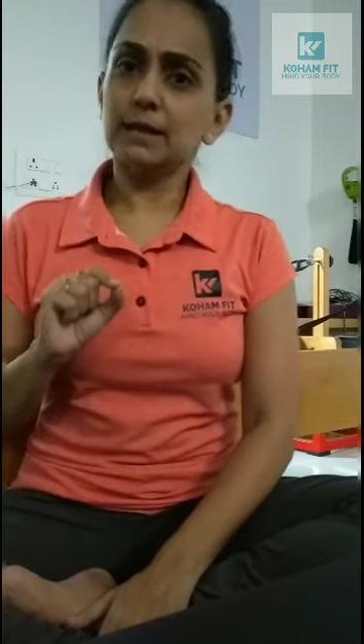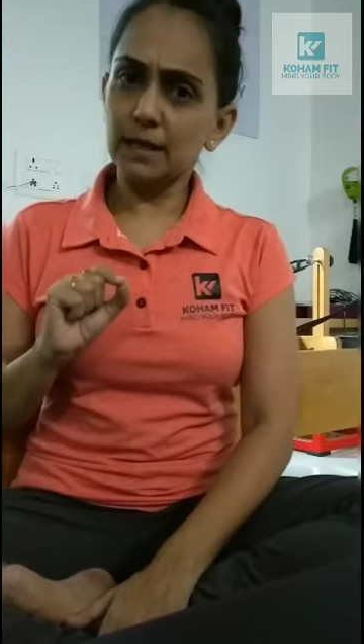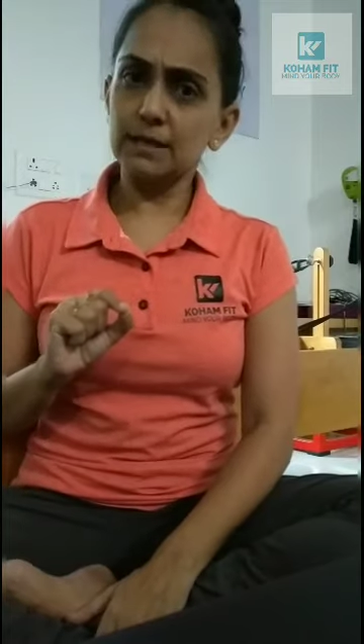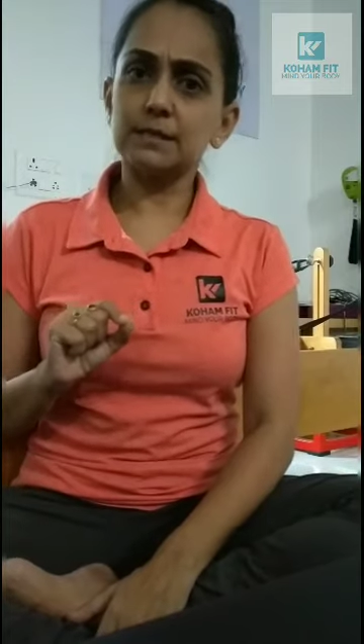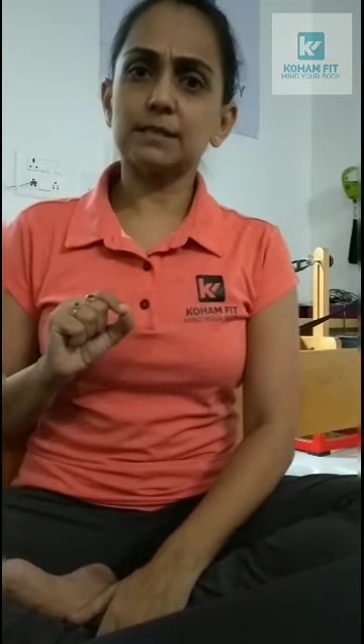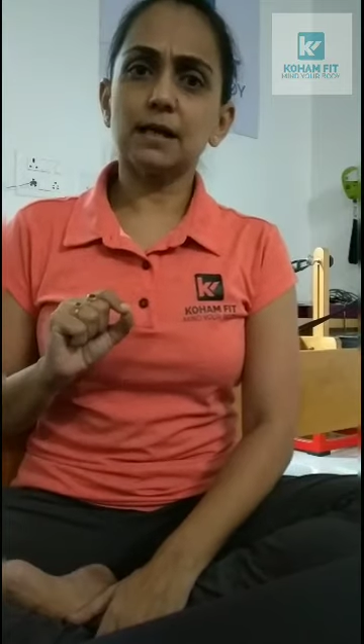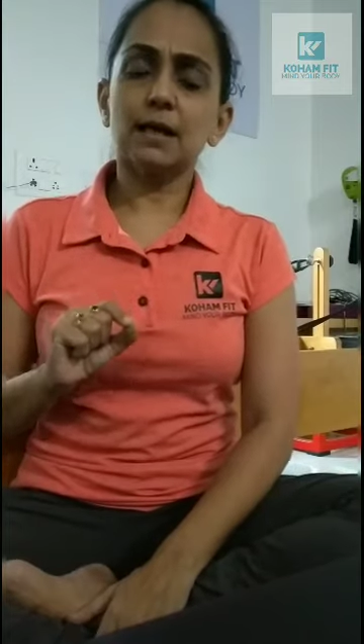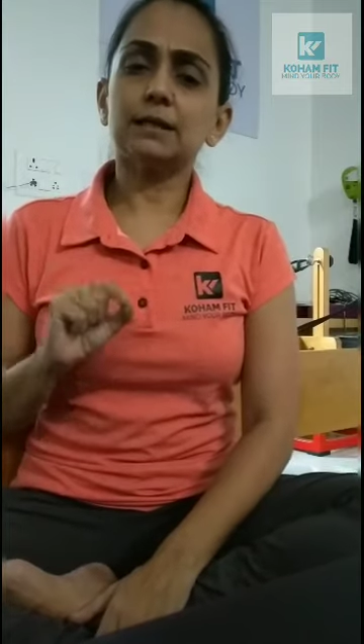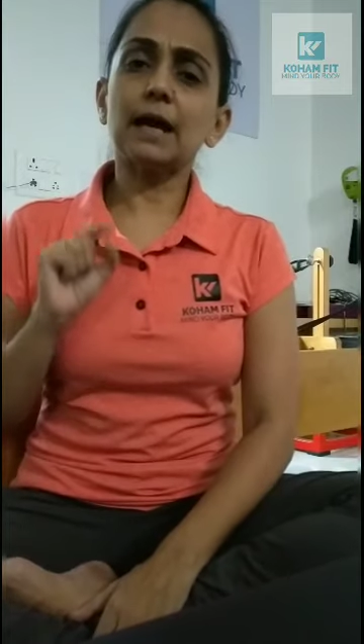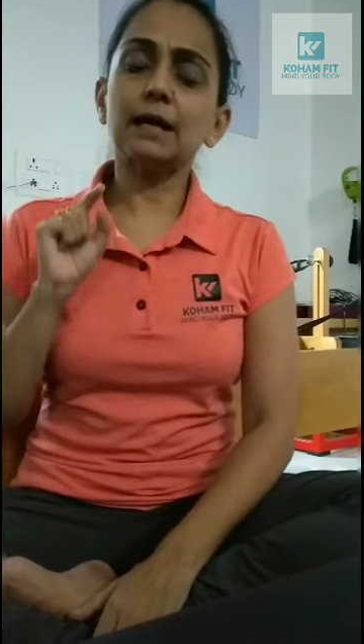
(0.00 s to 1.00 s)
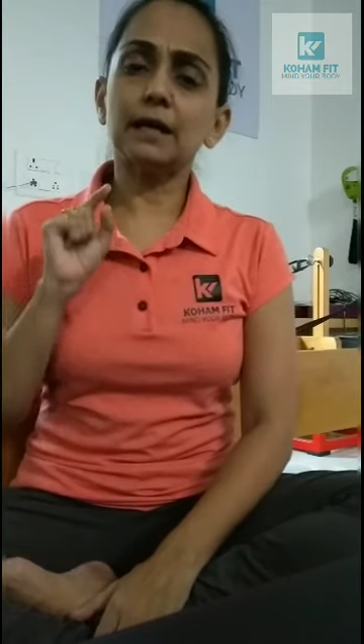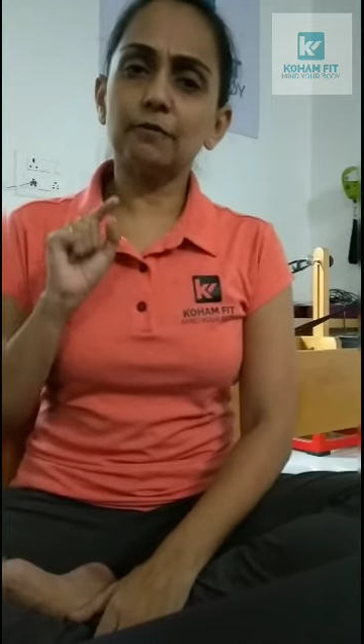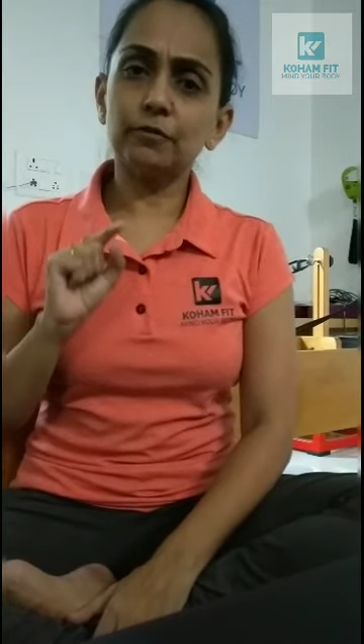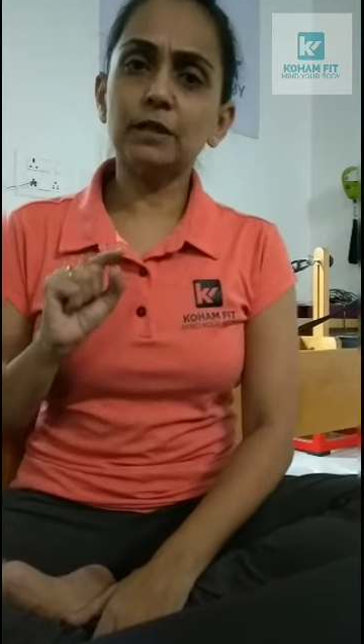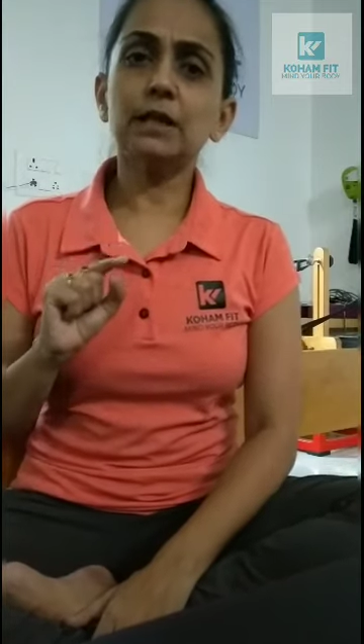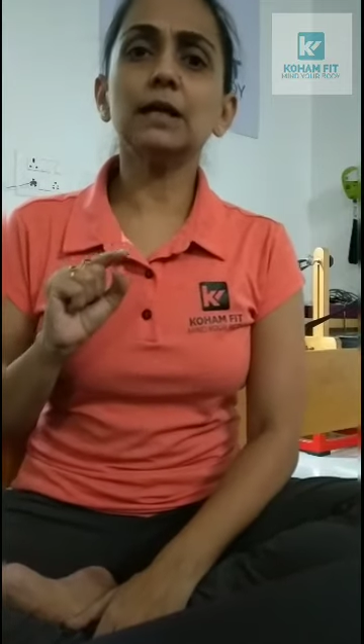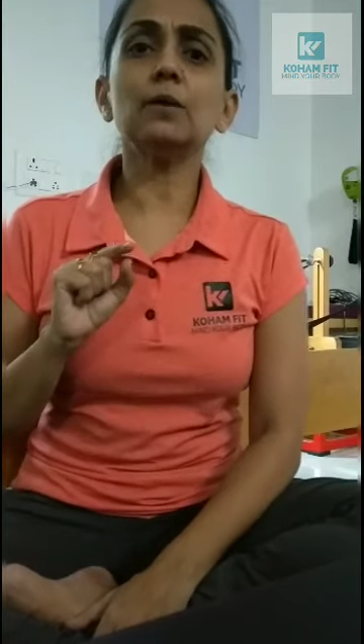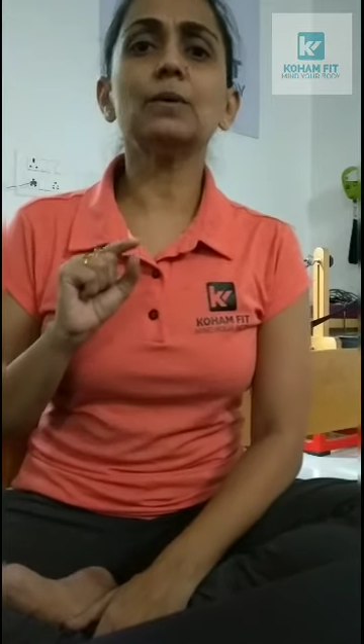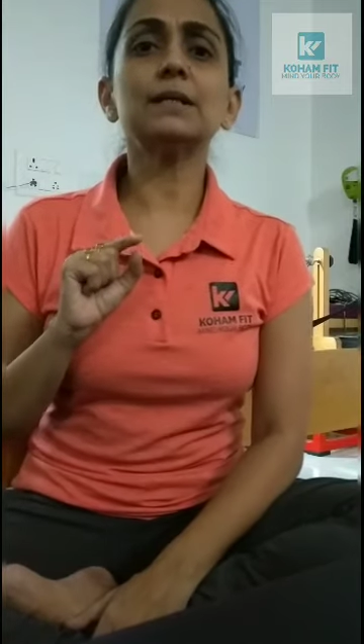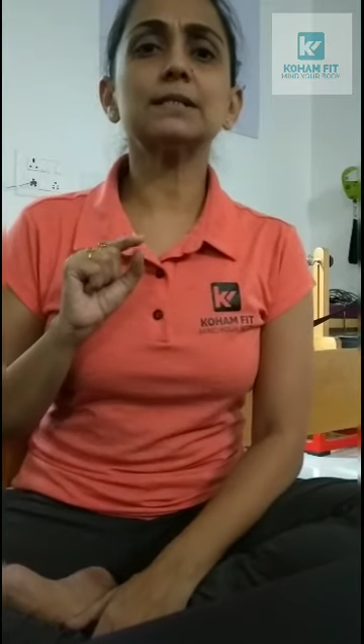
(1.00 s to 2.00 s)
Yes, that
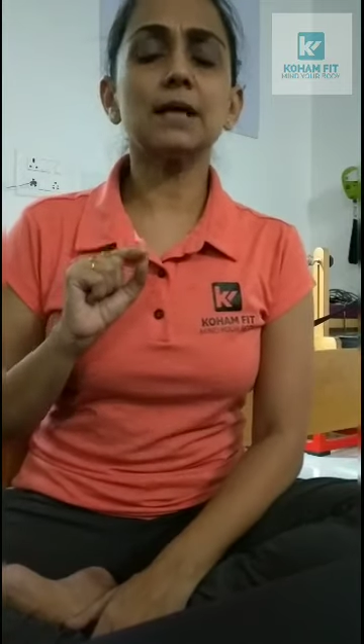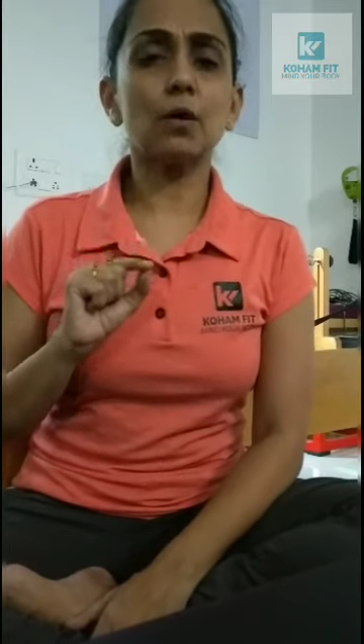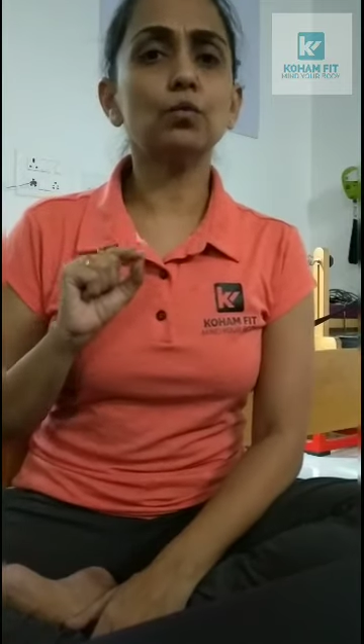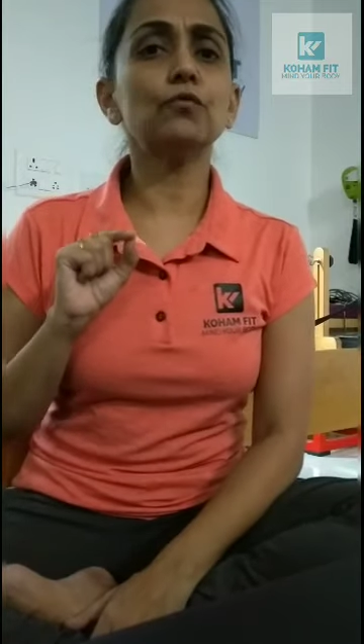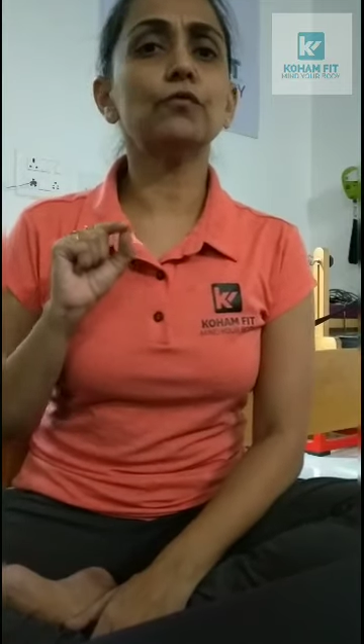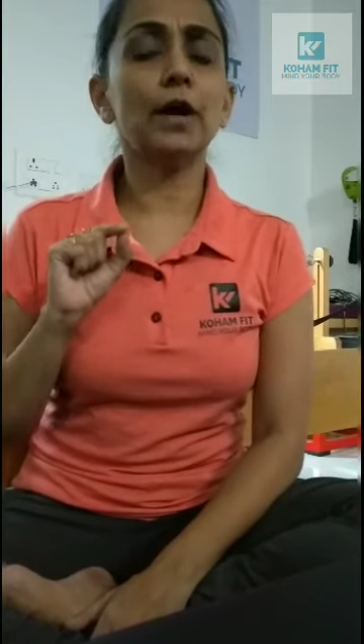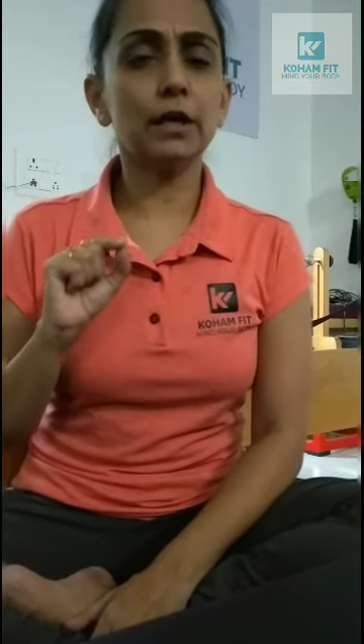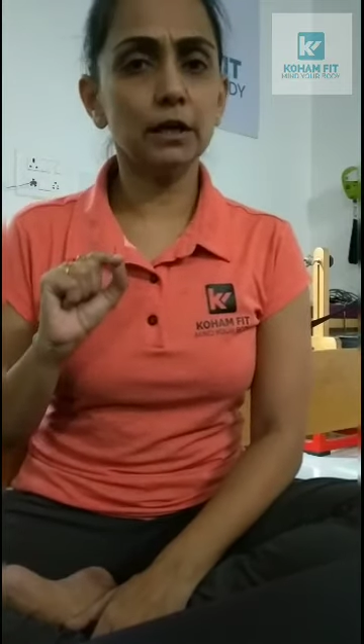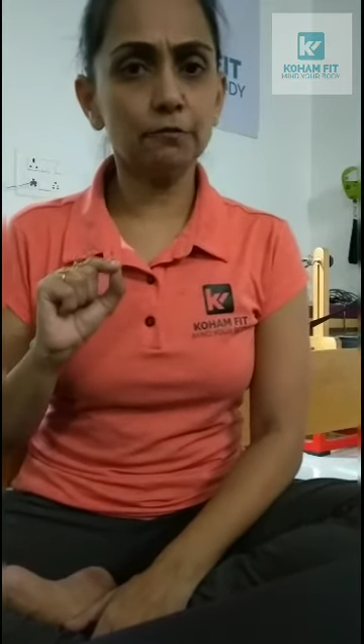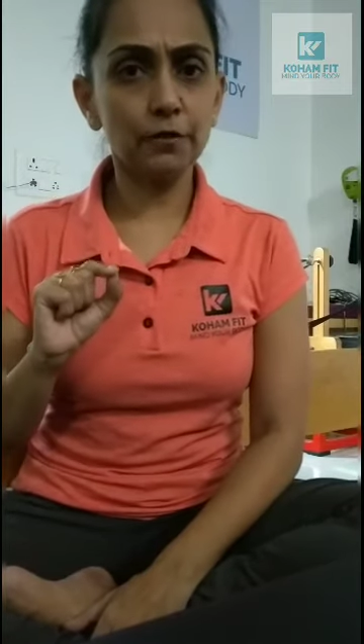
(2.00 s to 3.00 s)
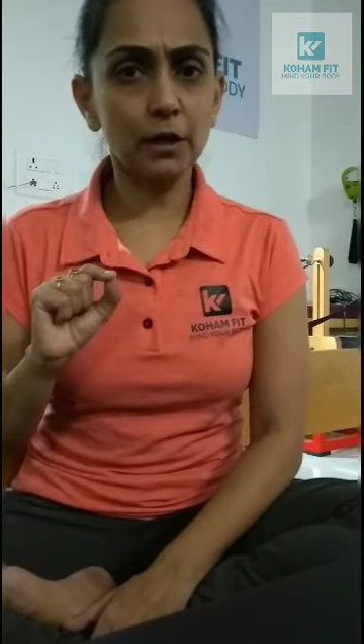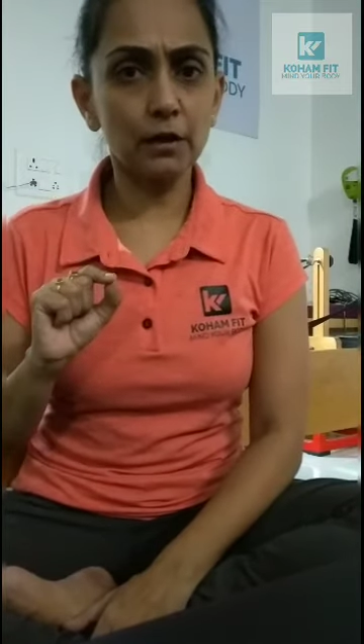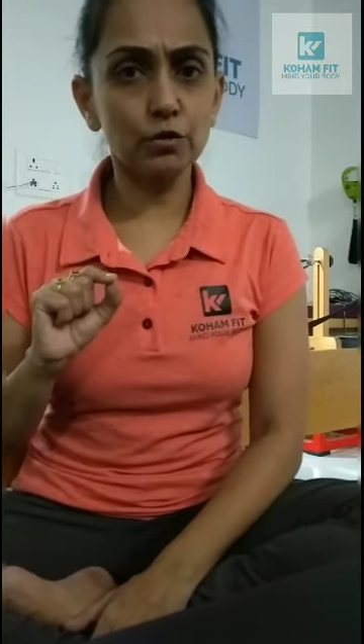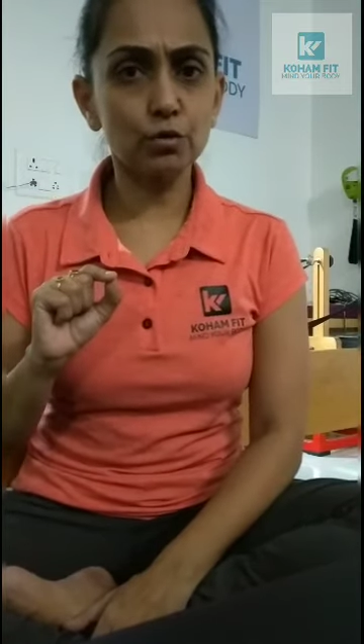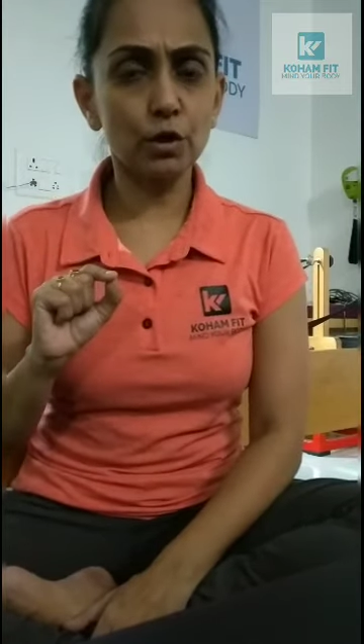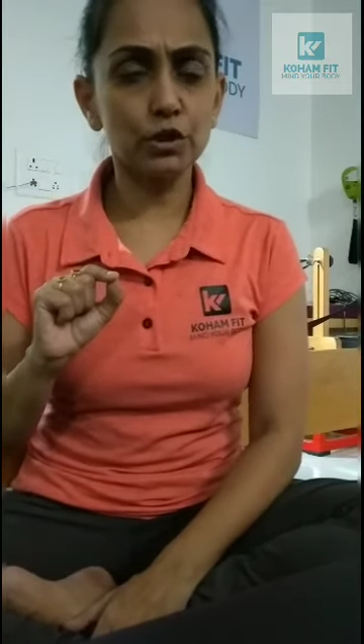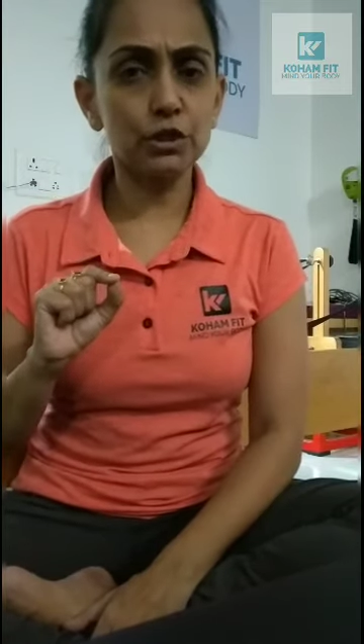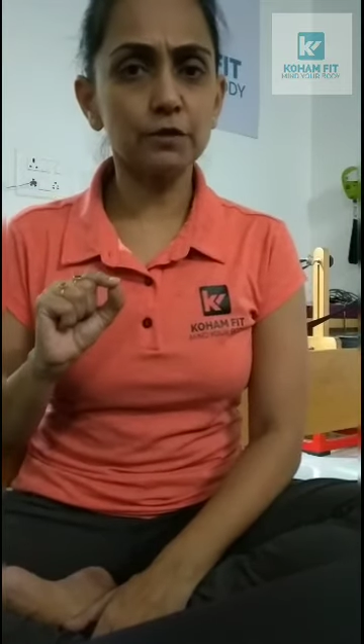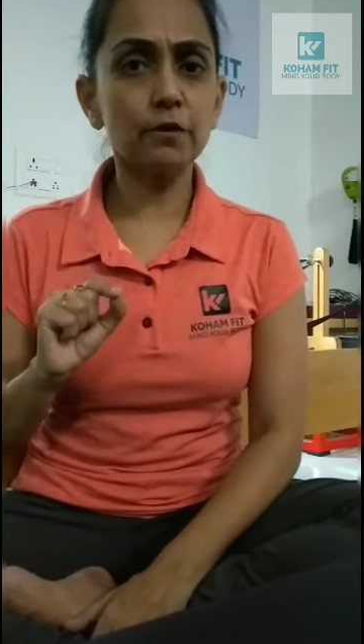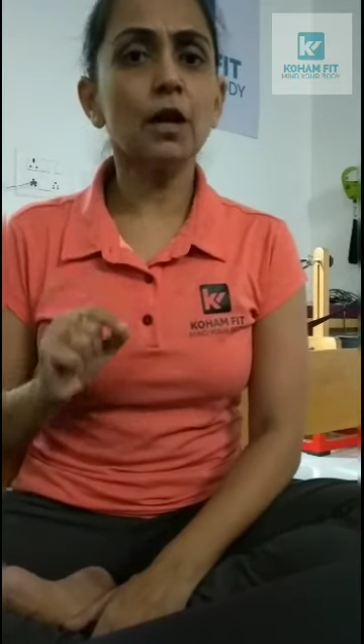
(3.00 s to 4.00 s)
definitely will sound very difficult to
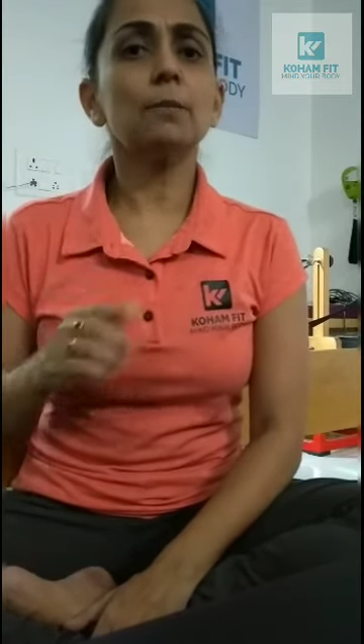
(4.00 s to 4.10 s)
achieve,